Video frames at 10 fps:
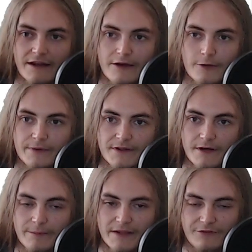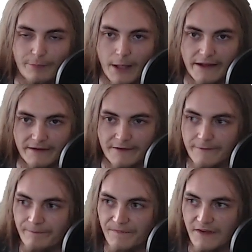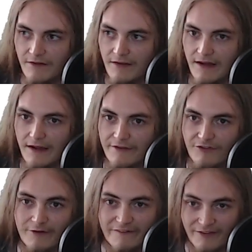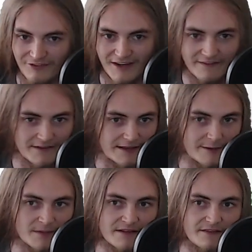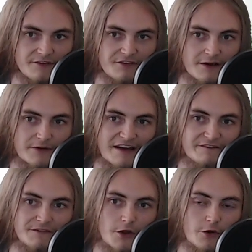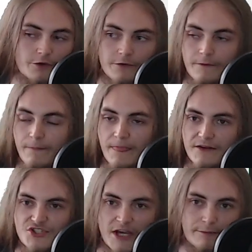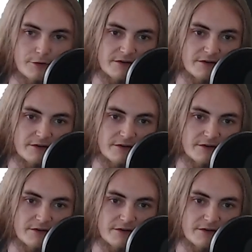open it up, it's blank. And so if I started the game like this, I would have no checkpoints